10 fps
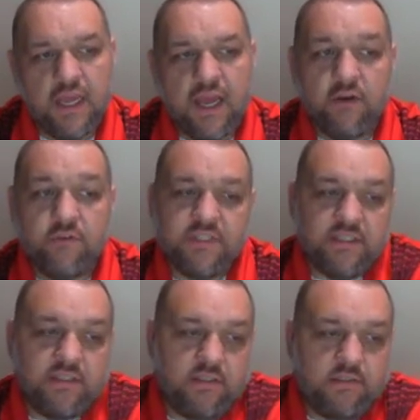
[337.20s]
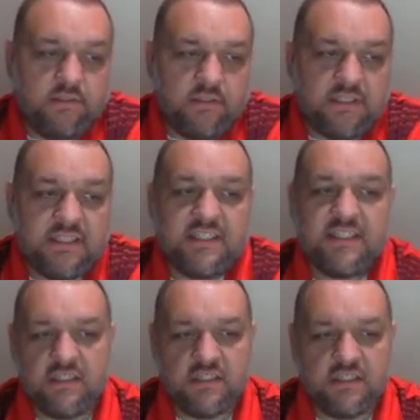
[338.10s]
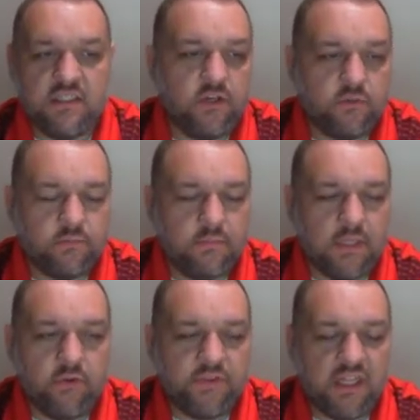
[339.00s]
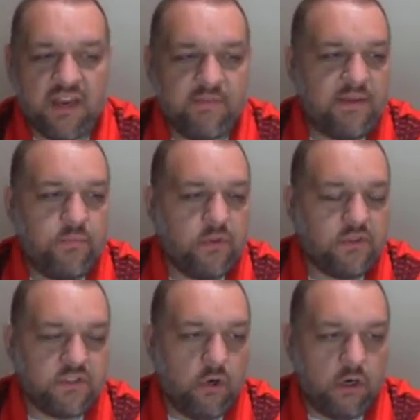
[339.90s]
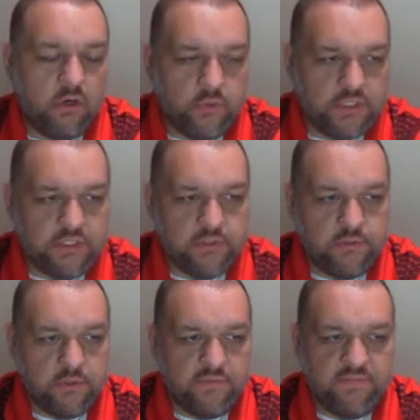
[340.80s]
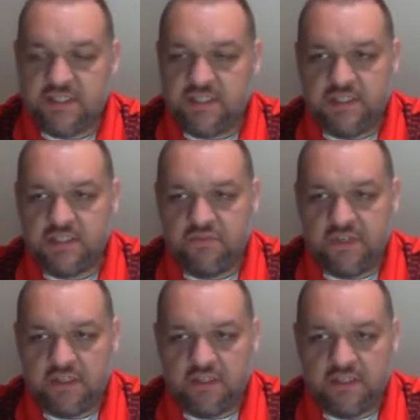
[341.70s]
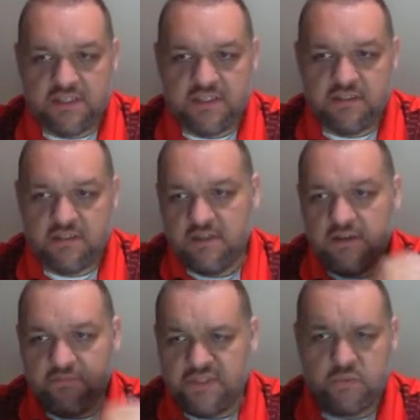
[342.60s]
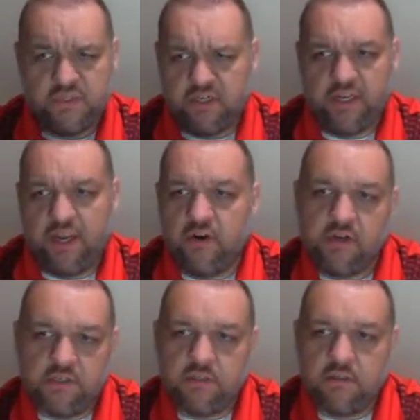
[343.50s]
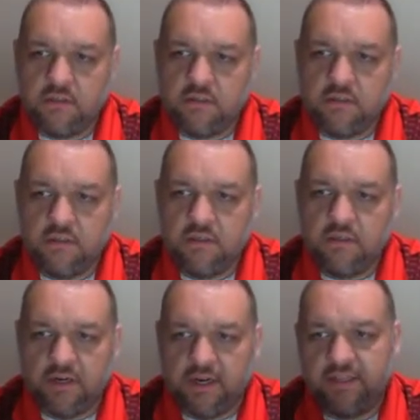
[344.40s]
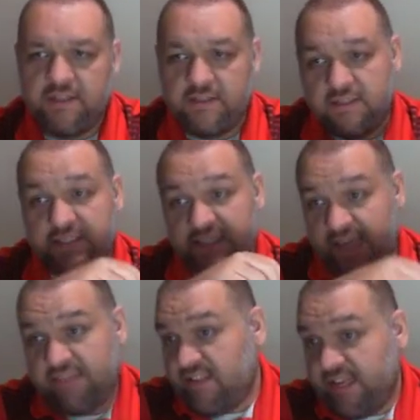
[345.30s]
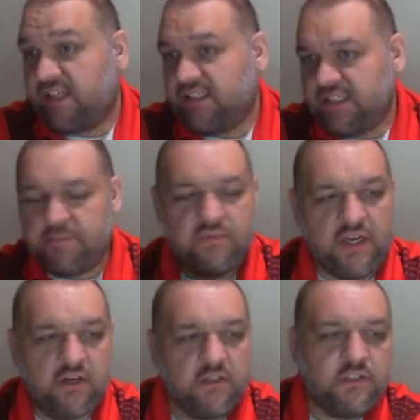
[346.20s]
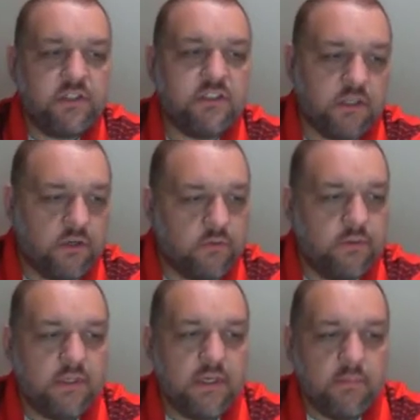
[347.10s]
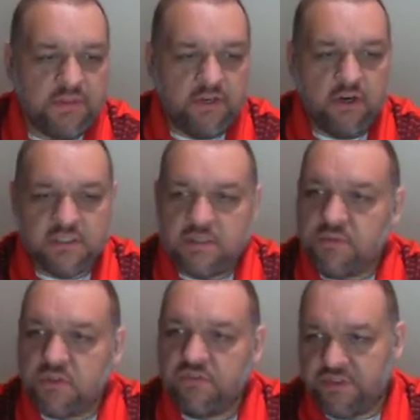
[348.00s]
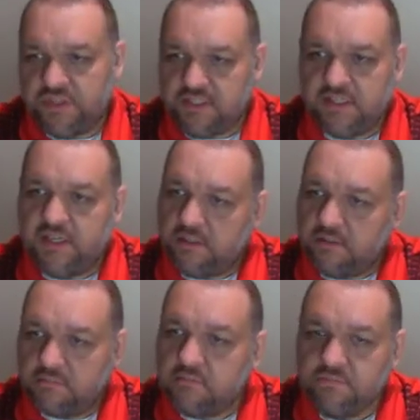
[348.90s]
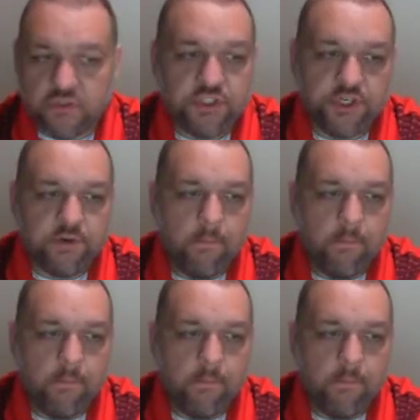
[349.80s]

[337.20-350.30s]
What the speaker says: I don't think this is, you know, I don't think a lot of people are going to invest in this feat unless it fits with their character, right? But it's an athletic type of character, so... But there are some useful things in there, for sure.